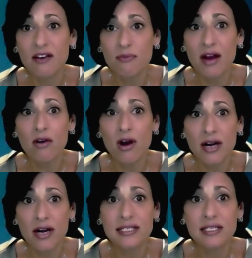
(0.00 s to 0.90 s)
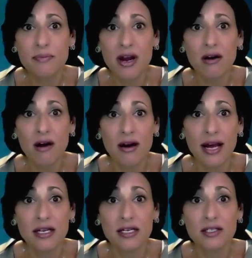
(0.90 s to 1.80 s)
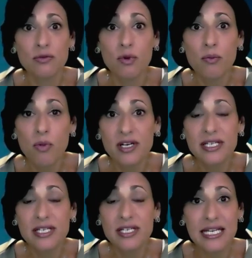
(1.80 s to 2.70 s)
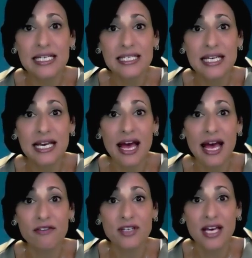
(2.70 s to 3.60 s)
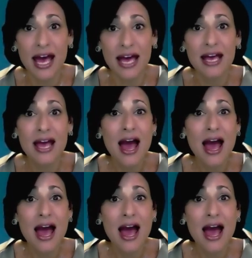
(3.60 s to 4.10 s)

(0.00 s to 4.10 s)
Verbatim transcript: myocarditis and pericarditis reported to CDC and FDA